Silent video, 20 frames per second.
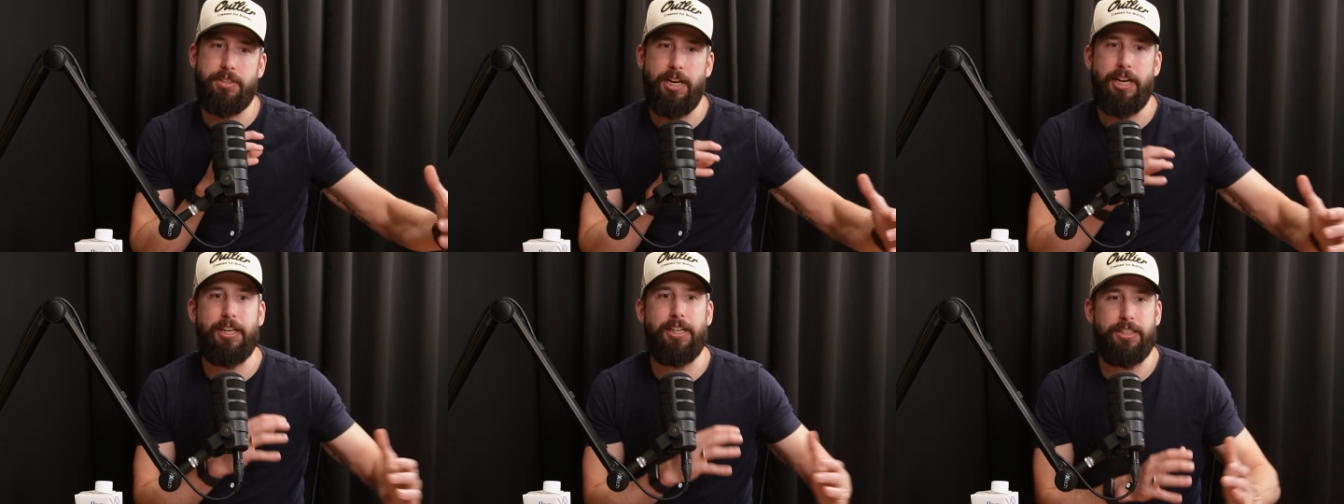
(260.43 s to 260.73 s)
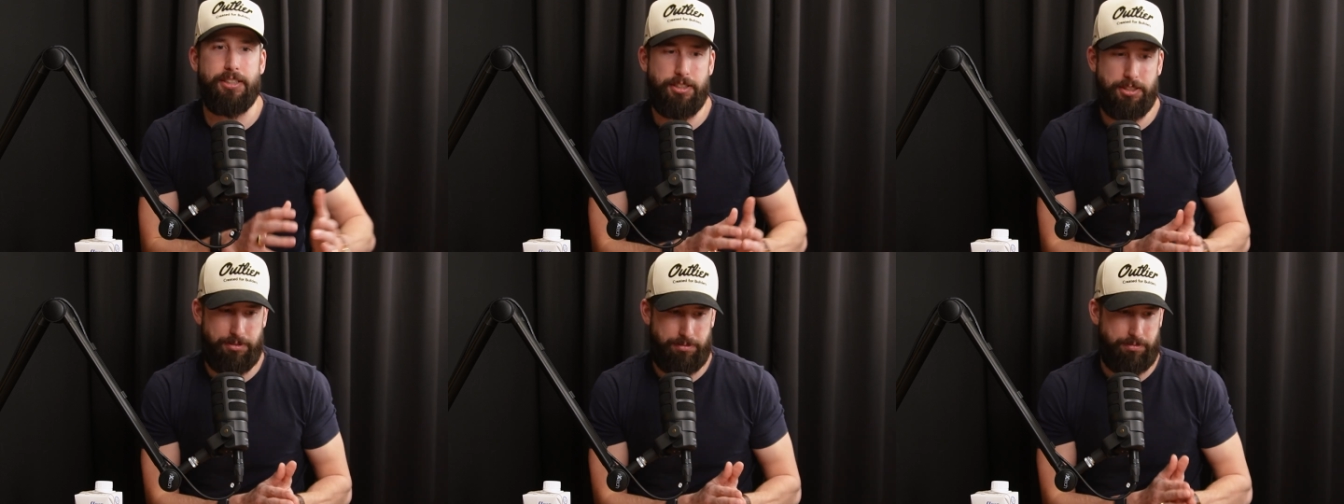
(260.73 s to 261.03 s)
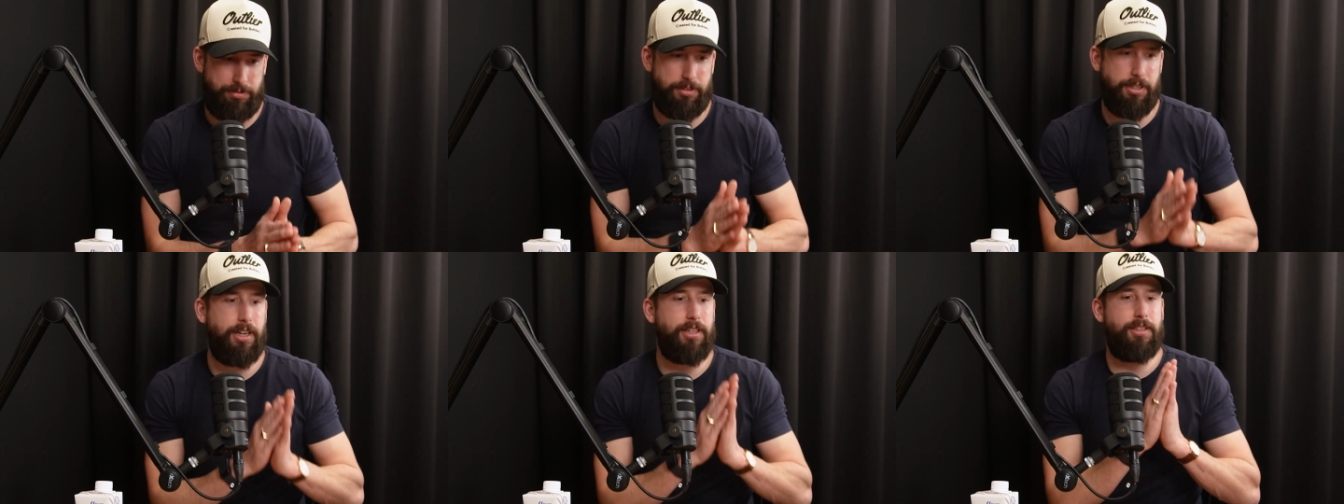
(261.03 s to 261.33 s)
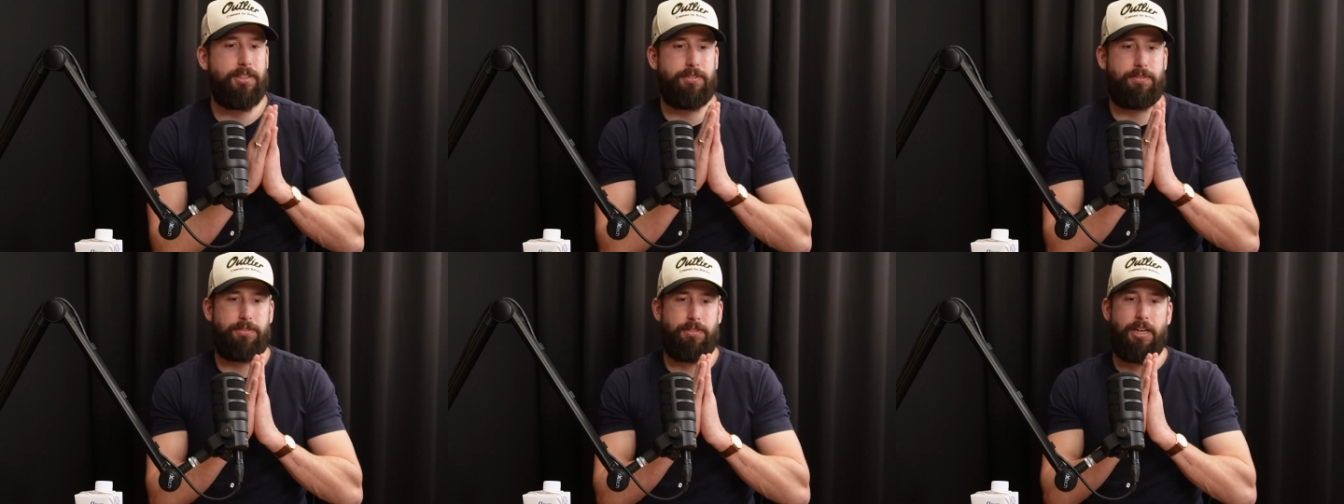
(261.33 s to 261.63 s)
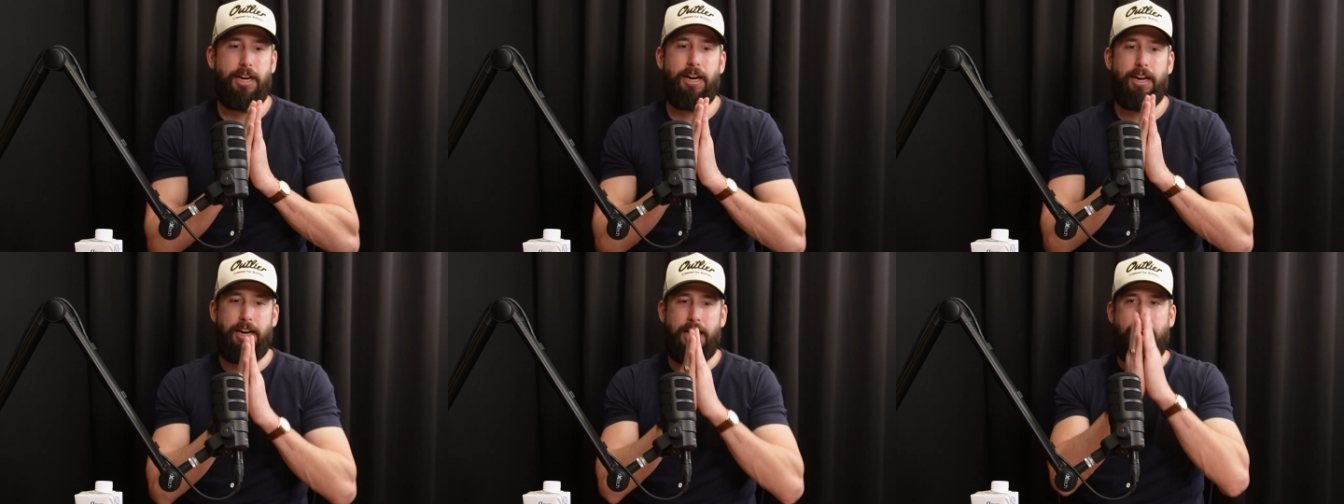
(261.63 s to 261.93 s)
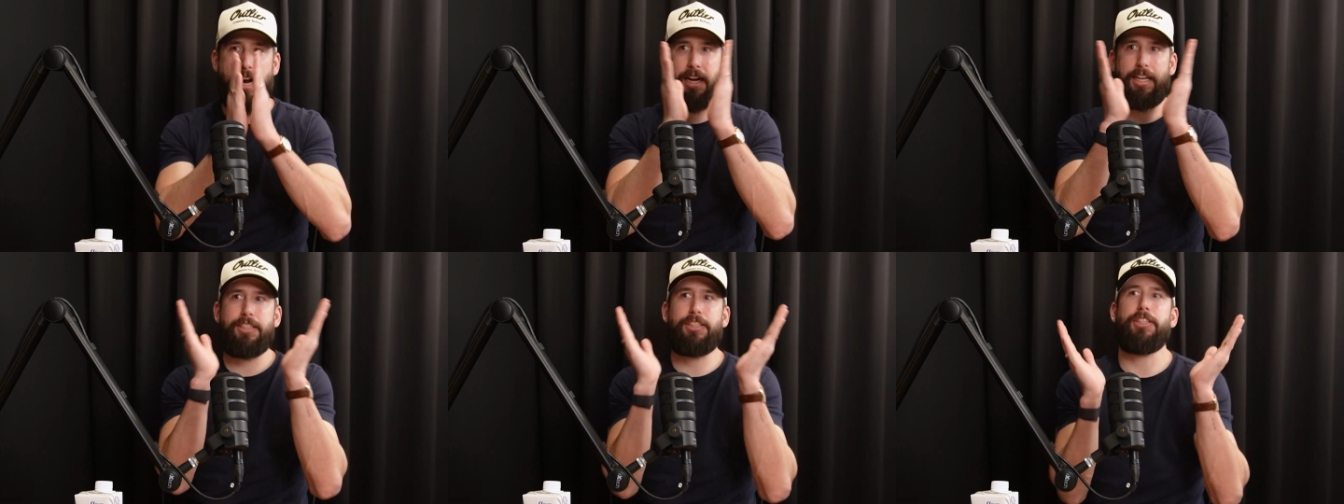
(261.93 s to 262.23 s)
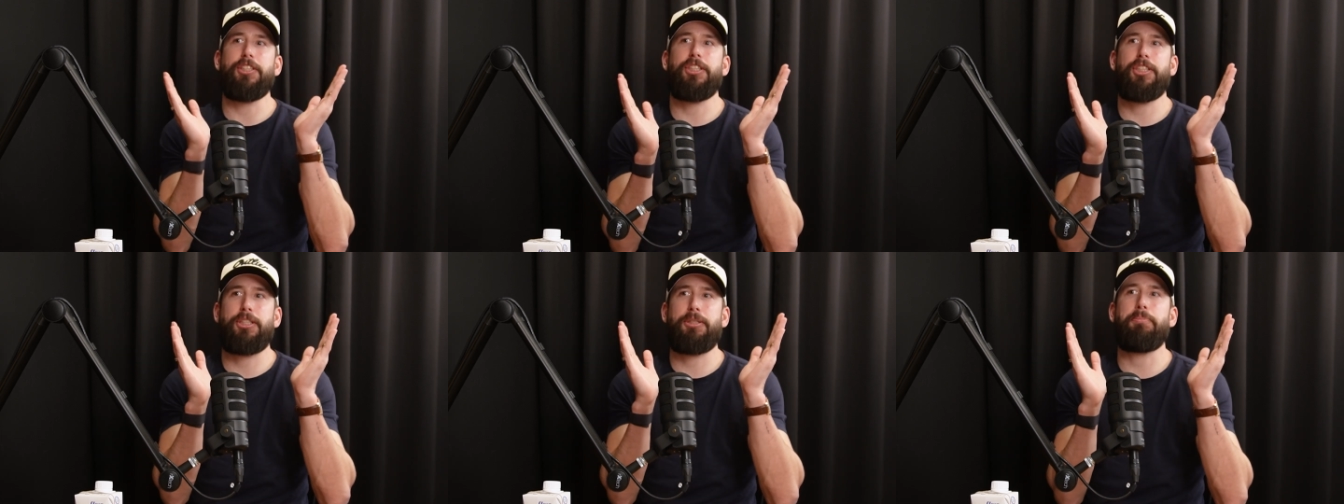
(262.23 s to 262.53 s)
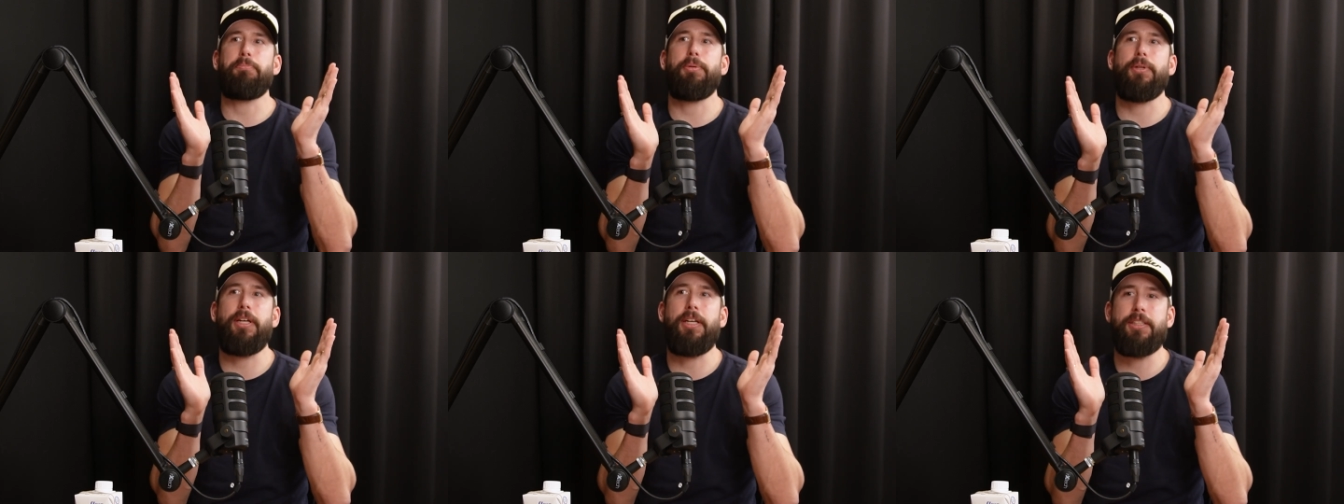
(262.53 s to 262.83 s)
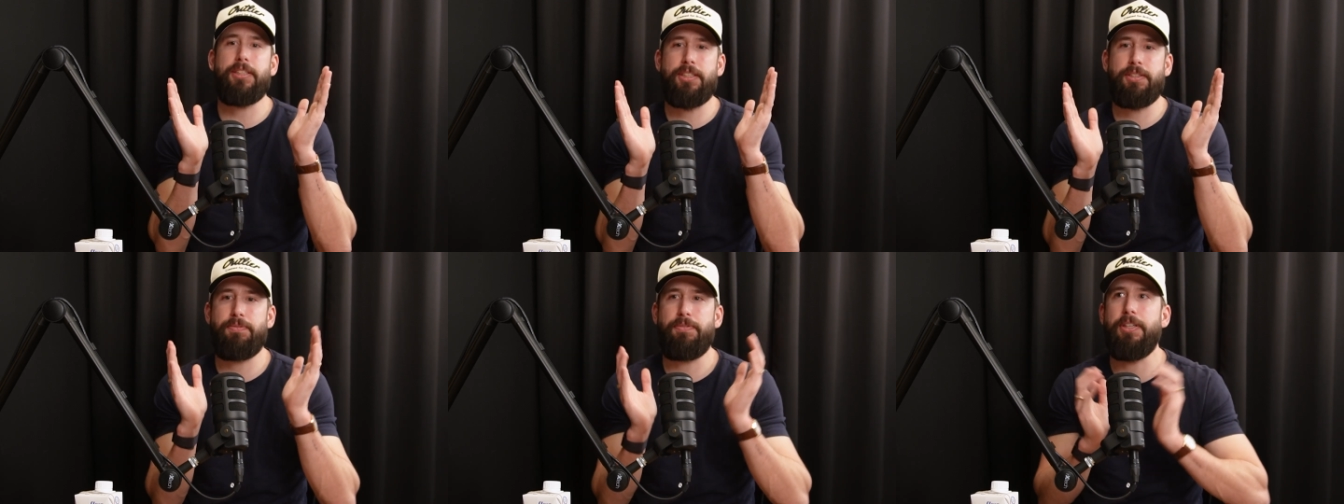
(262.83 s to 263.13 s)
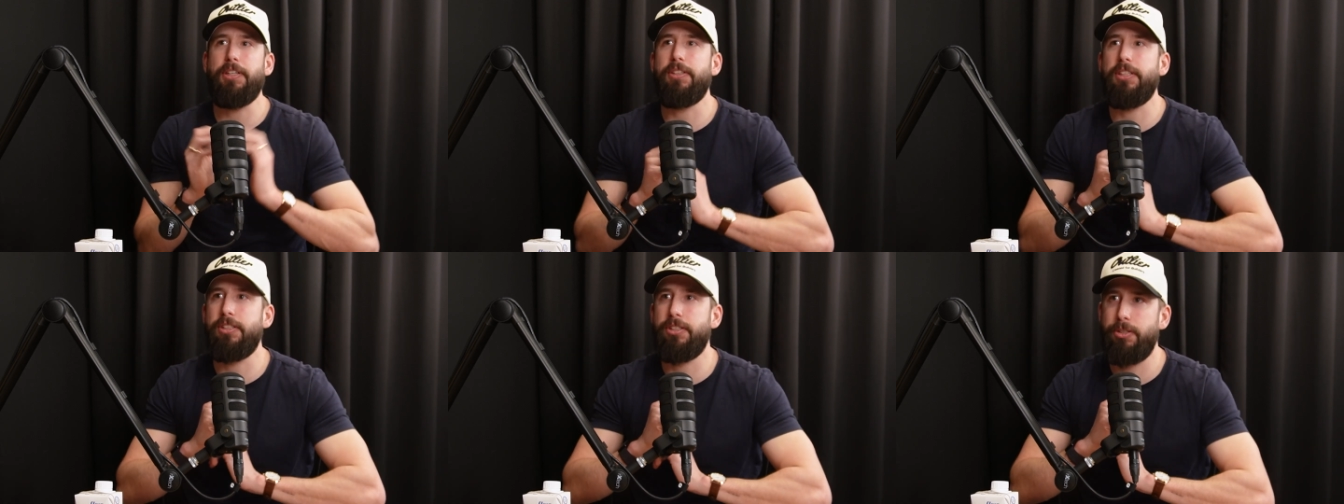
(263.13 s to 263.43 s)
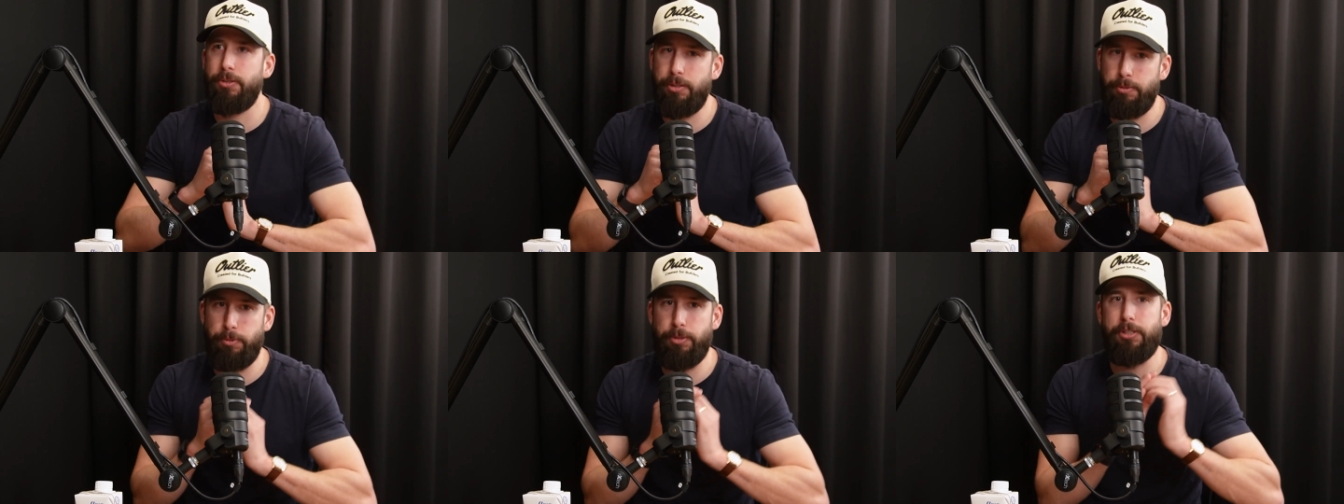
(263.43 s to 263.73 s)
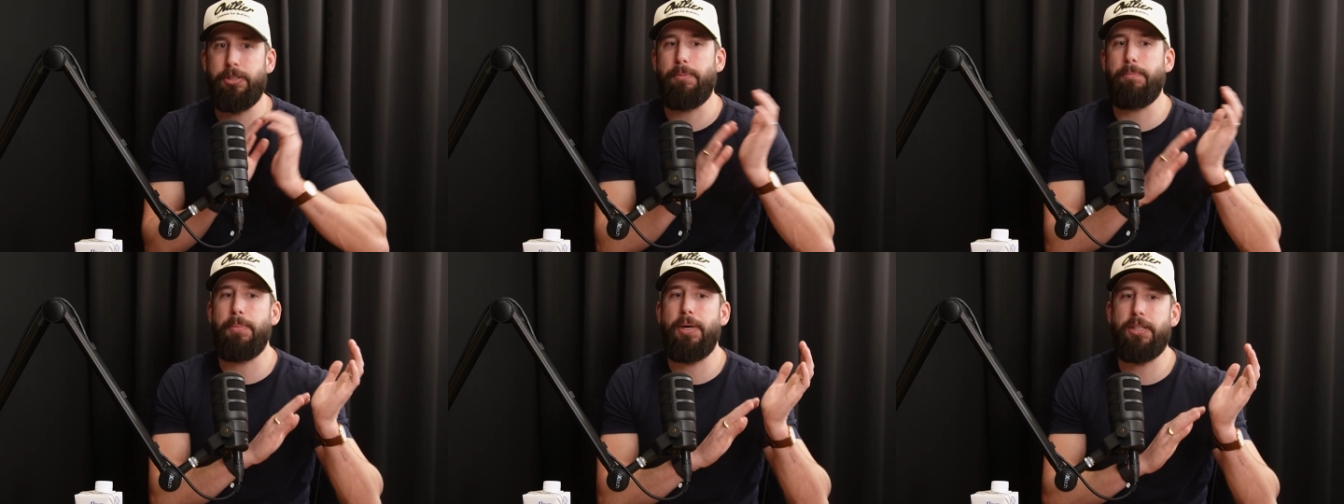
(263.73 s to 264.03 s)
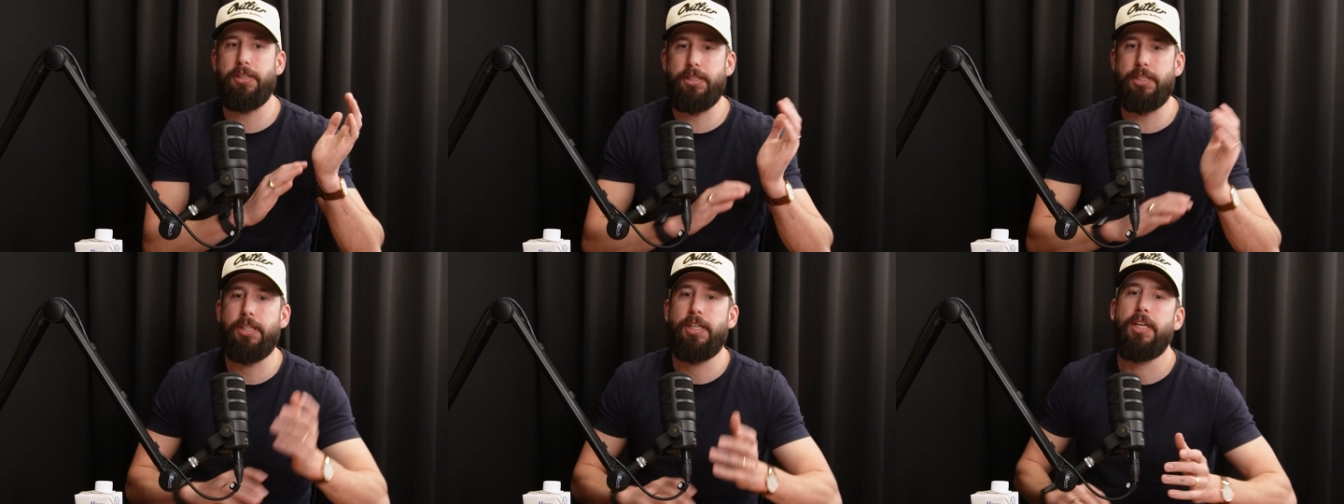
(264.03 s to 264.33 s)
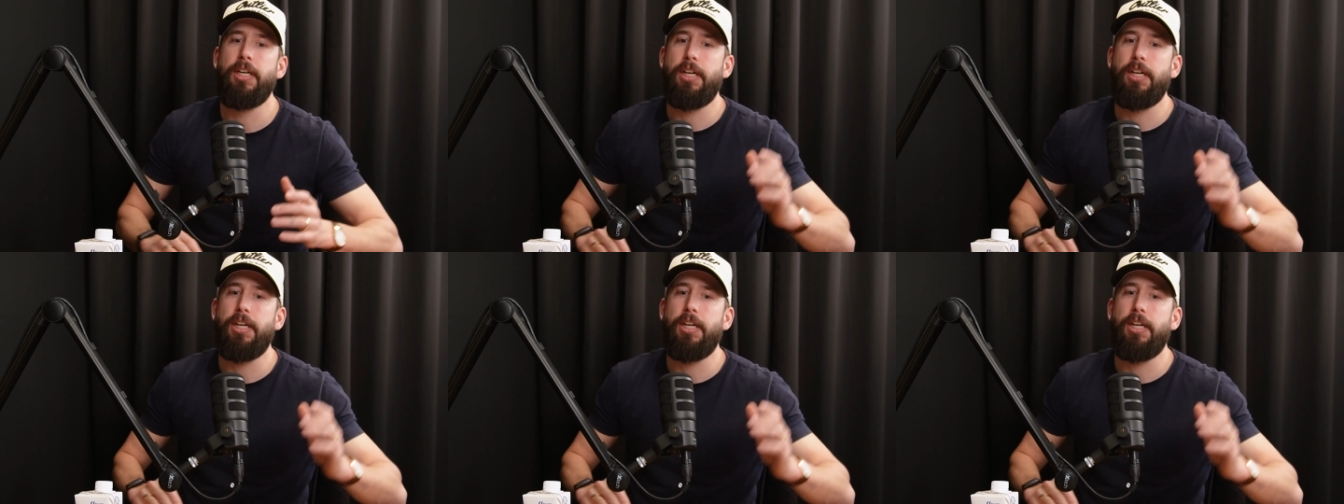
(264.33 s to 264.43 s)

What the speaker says: and it's kind of has a split feeling to it where the month